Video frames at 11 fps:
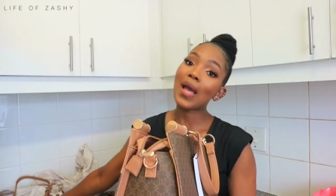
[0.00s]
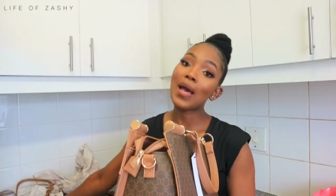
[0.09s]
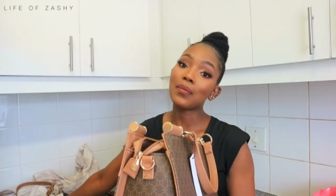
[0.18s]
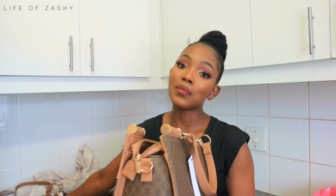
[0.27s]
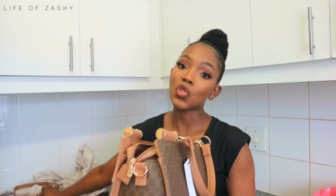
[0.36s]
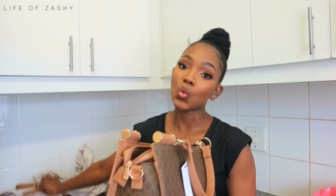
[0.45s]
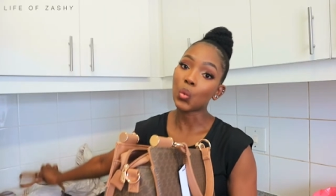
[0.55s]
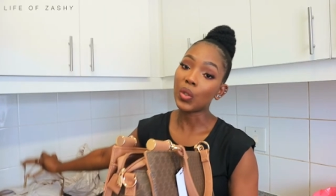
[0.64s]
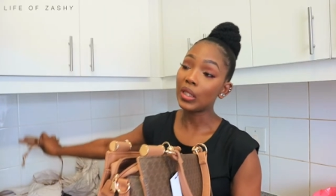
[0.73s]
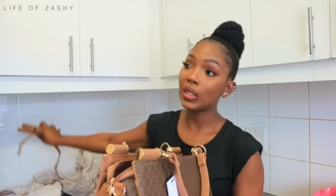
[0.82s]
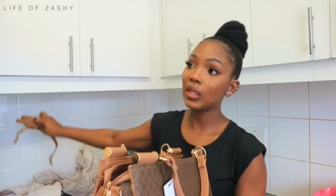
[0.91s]
comes
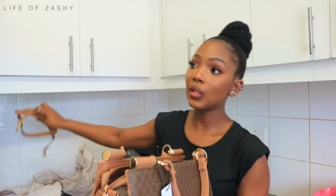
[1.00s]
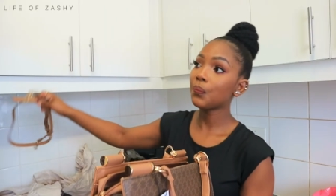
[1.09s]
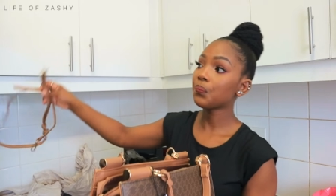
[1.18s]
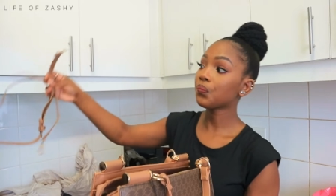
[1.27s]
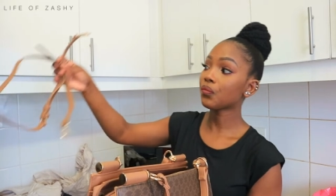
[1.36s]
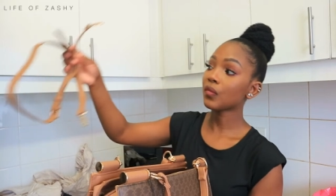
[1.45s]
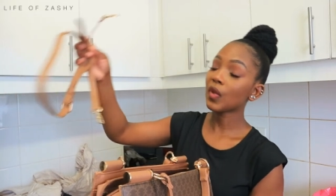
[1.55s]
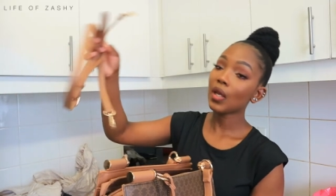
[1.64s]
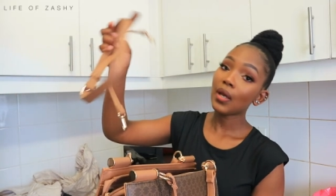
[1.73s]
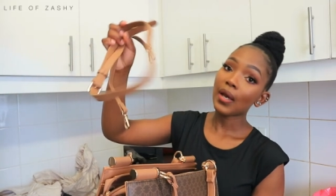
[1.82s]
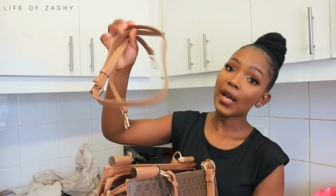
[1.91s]
with
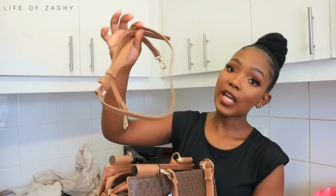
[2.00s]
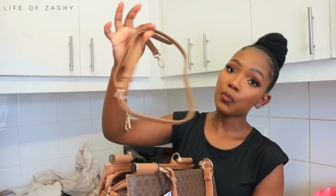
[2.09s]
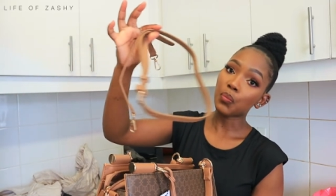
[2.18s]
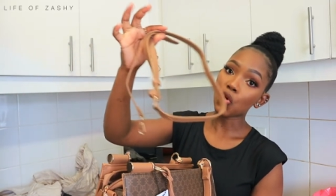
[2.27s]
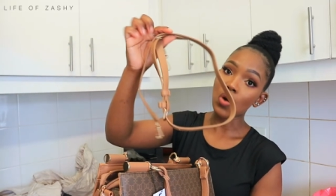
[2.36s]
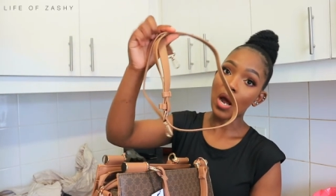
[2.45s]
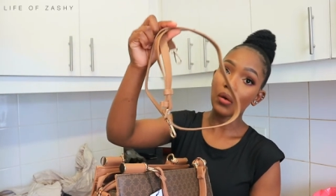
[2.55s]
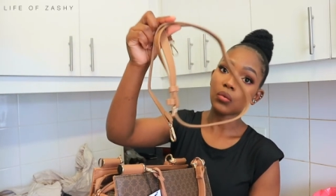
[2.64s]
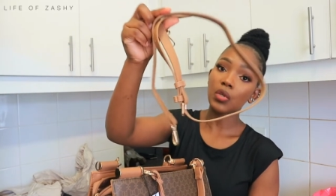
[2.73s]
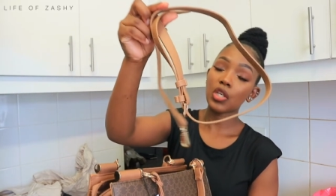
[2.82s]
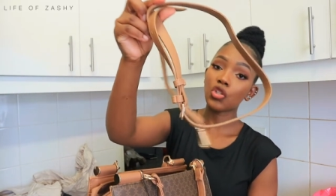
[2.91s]
a brown